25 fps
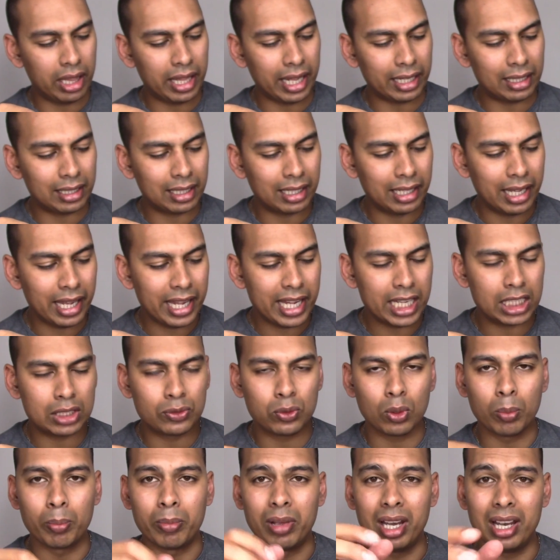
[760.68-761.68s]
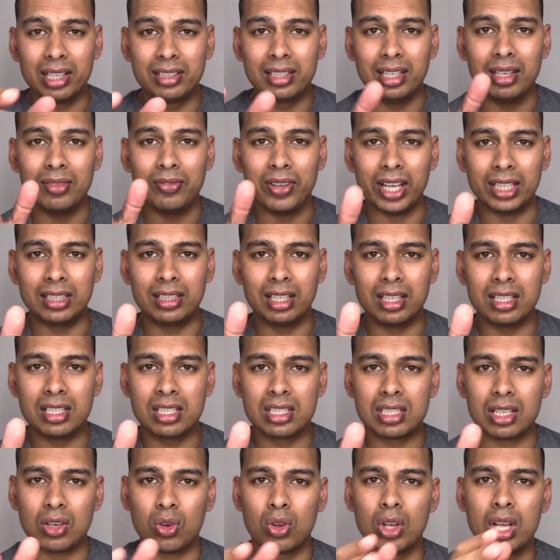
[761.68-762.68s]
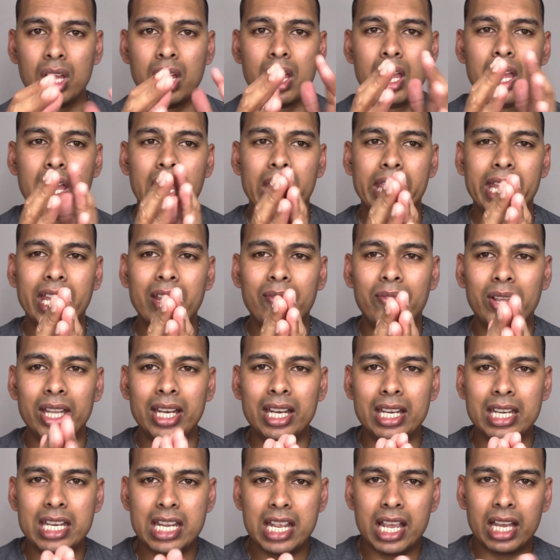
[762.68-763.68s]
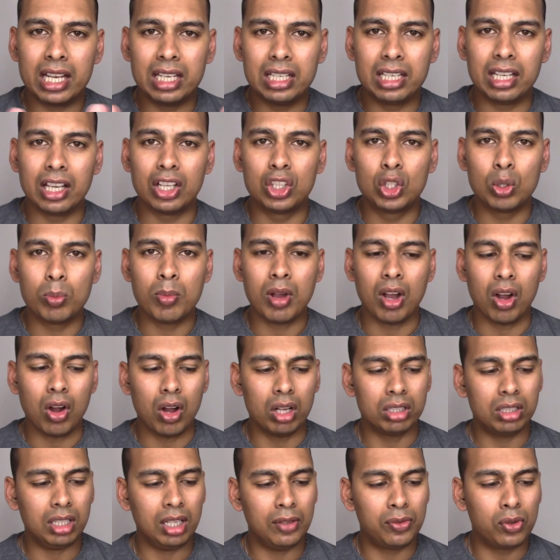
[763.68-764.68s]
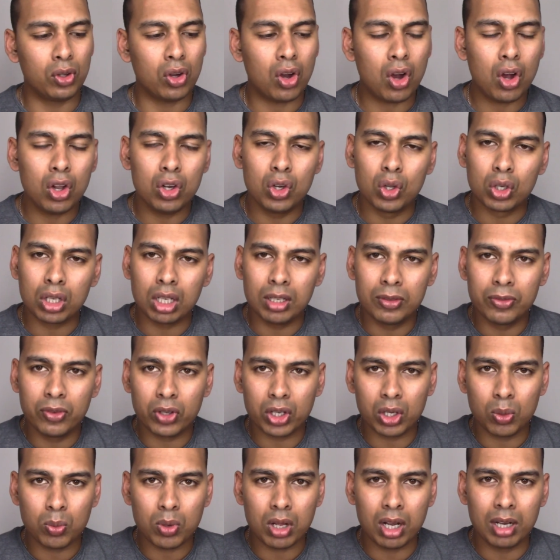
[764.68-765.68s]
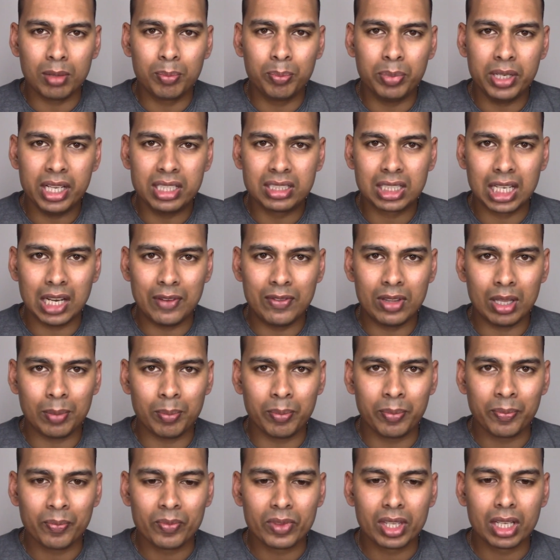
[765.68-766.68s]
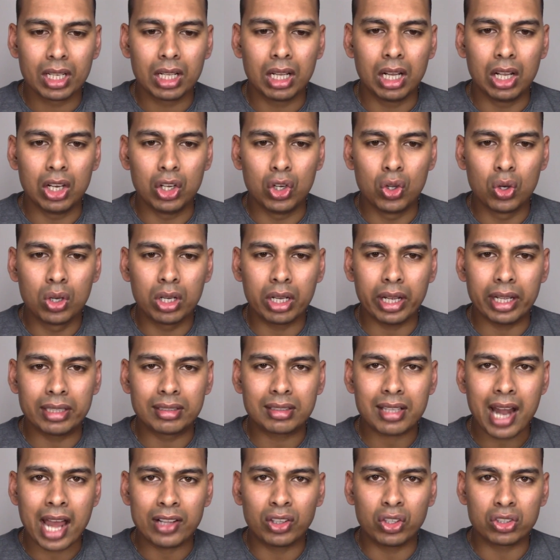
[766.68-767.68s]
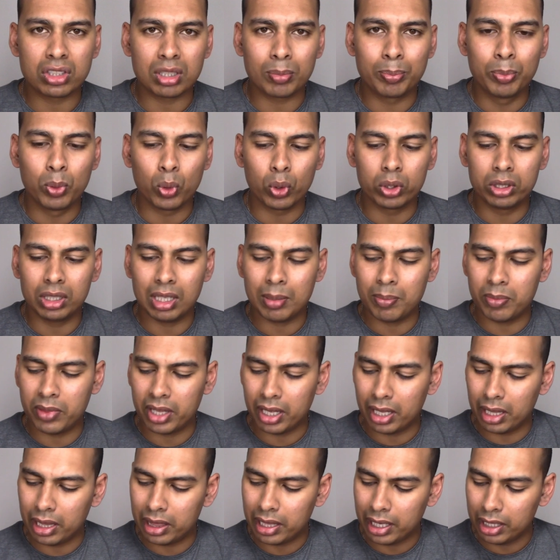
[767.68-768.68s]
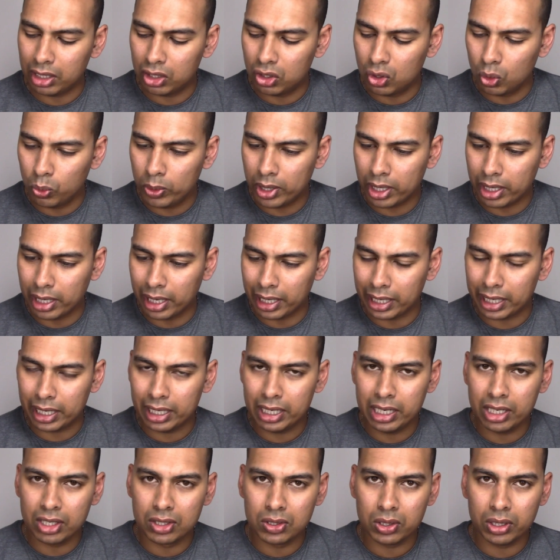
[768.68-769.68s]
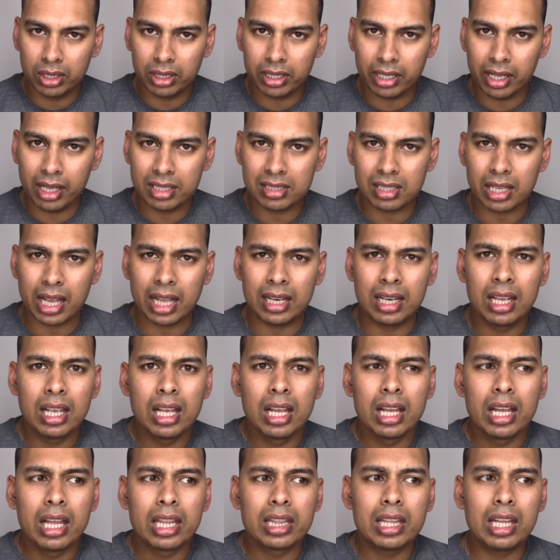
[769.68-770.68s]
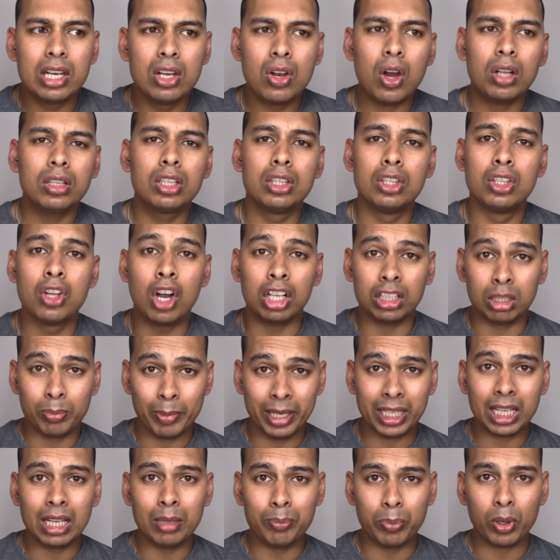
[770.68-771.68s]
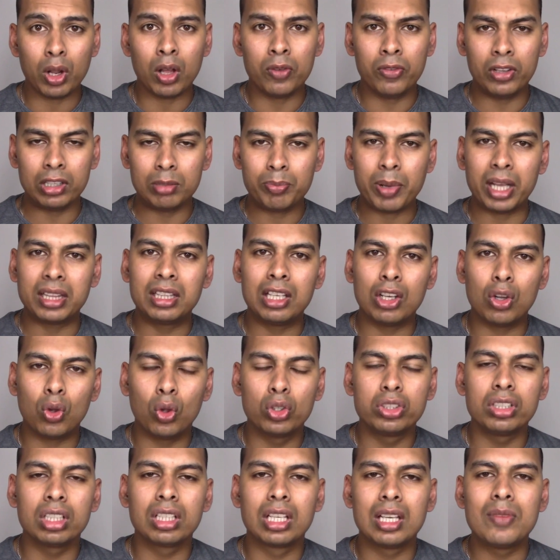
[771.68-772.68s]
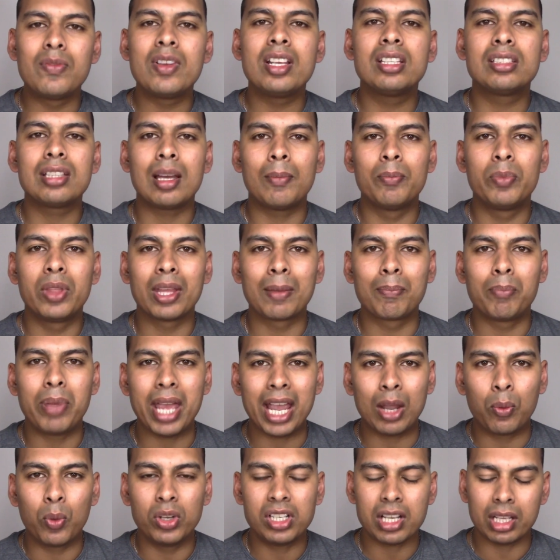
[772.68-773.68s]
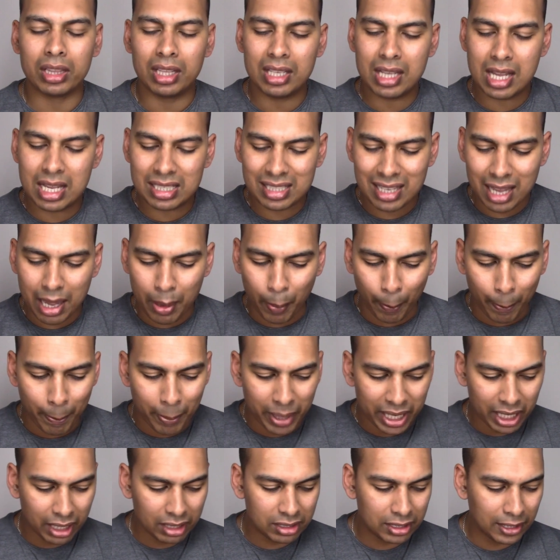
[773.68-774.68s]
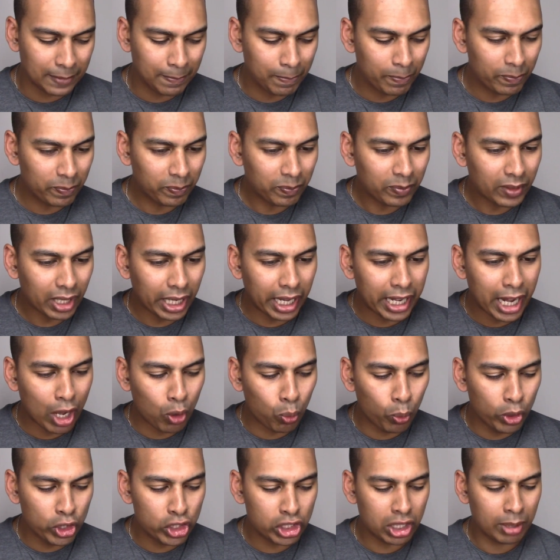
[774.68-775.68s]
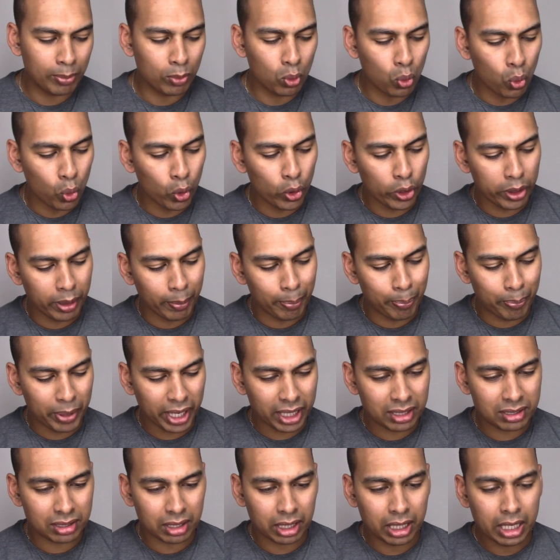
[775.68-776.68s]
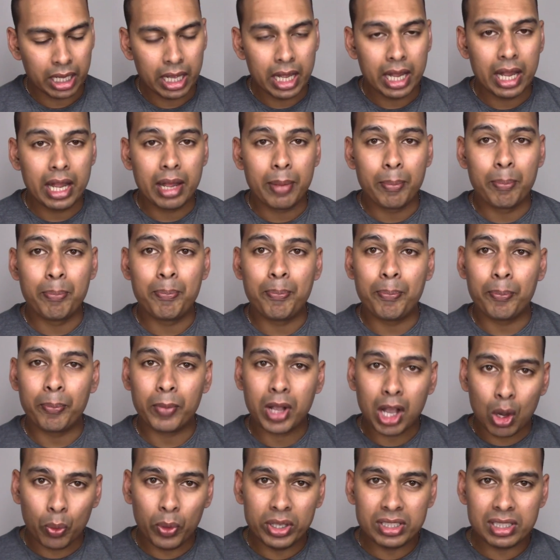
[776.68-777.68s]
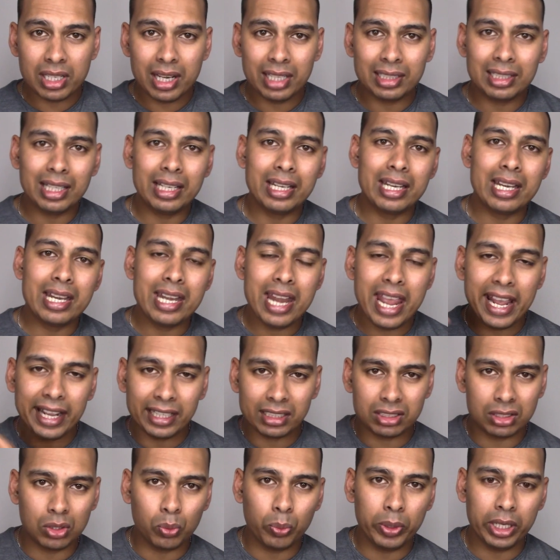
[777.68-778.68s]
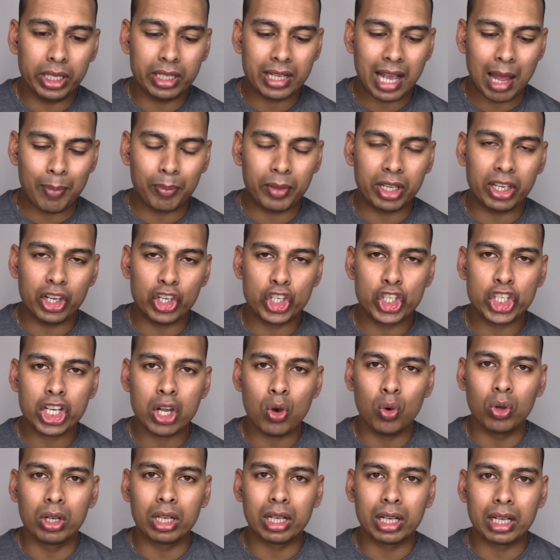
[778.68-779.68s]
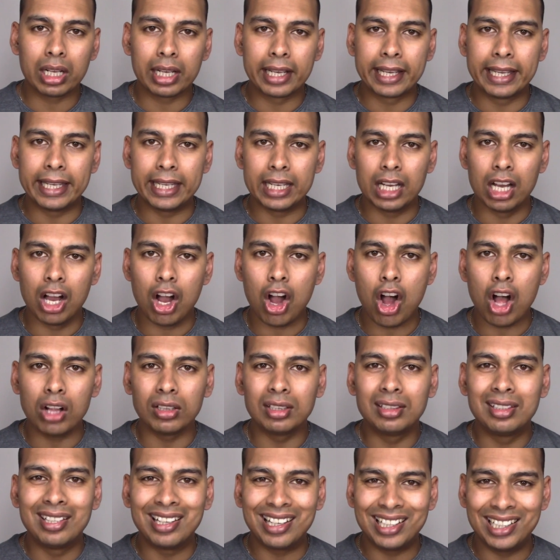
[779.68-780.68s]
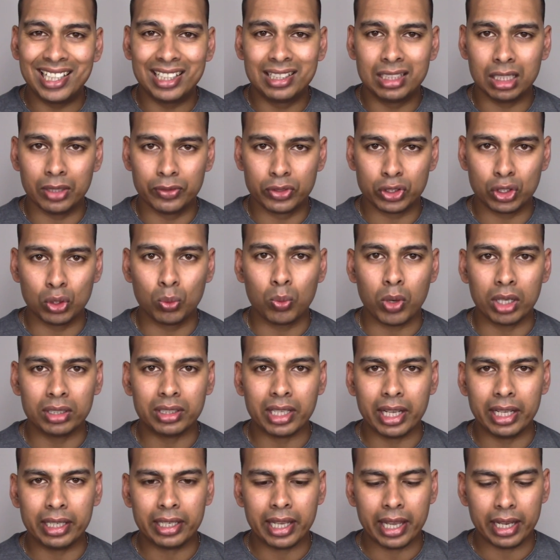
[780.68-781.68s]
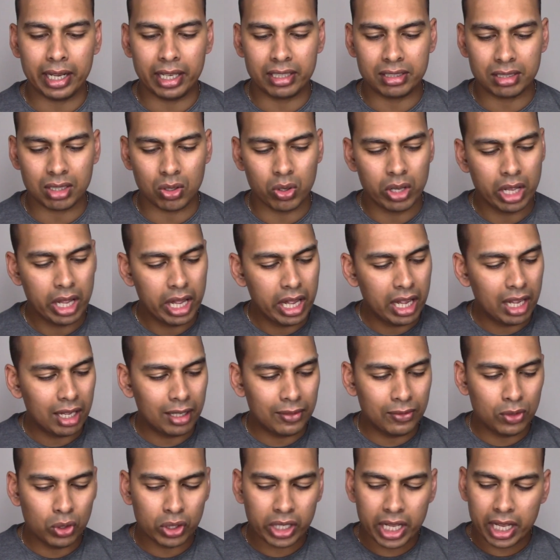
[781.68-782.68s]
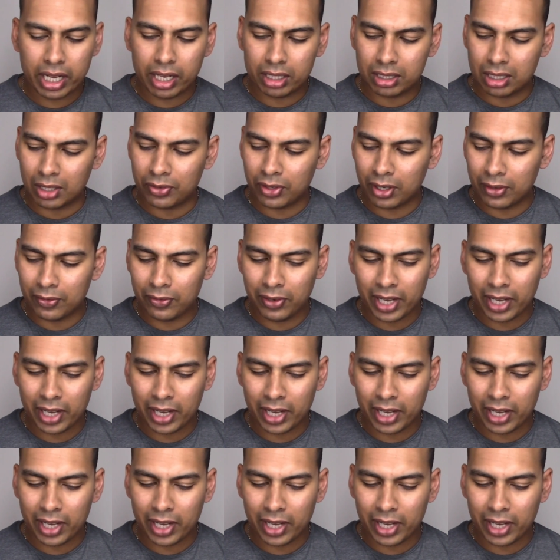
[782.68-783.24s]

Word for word: that cares for military veterans, so they're very near and dear to my heart. If you are looking for a wallet, please give them a look and try to support them. They're doing really good things, and they're not making profit, but they're also giving something back, which I think is amazing, and I wish them all of the best. Coincidentally, next week I'm going to show gear alternatives to what I carry. So if you carry a different